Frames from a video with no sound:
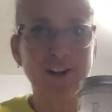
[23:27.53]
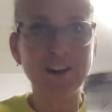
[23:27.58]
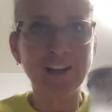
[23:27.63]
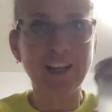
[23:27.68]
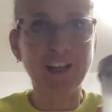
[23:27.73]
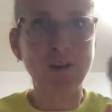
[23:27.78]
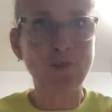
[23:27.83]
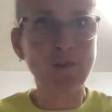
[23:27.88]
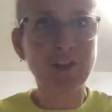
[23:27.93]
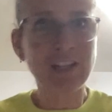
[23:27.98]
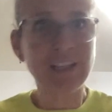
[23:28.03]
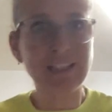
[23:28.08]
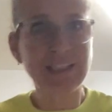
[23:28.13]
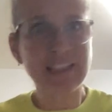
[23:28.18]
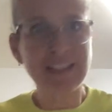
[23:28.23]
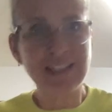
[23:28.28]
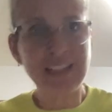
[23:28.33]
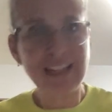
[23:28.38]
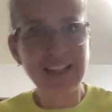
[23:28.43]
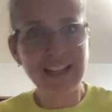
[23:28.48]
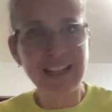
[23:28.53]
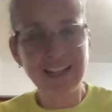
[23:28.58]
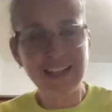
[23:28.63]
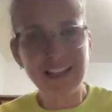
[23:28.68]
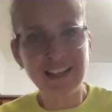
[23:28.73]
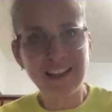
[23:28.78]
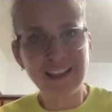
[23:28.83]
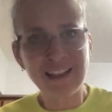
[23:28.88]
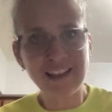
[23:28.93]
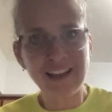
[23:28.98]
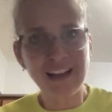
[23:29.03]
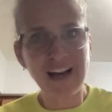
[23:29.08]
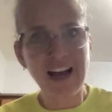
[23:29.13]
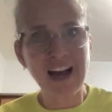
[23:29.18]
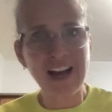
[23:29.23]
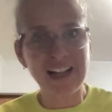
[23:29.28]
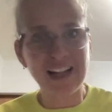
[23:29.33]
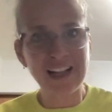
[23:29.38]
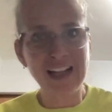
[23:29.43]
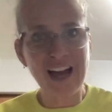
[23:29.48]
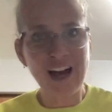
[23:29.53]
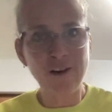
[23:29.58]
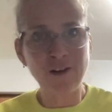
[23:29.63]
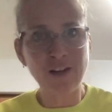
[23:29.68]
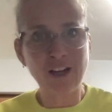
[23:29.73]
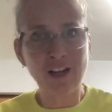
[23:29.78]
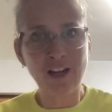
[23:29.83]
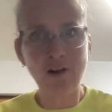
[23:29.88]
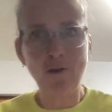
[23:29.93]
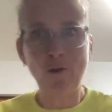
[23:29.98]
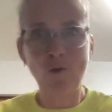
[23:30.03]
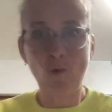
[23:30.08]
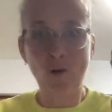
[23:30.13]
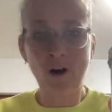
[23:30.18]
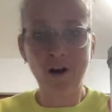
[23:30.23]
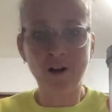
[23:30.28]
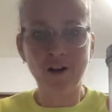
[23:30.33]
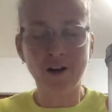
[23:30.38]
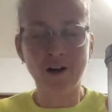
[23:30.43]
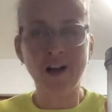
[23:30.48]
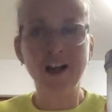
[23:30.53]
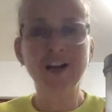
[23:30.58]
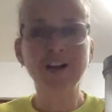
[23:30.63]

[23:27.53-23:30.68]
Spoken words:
Like, you can see a cloudy water.